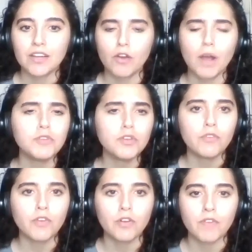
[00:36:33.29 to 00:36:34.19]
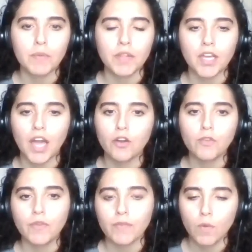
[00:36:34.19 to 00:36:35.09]
or I'm sure you've heard of it, but like I don't know
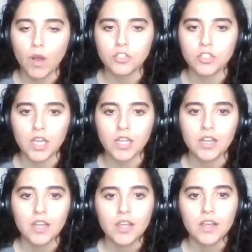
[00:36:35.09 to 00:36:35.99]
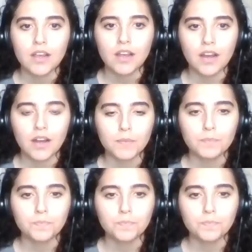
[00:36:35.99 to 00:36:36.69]
if you've ever watched it. Um,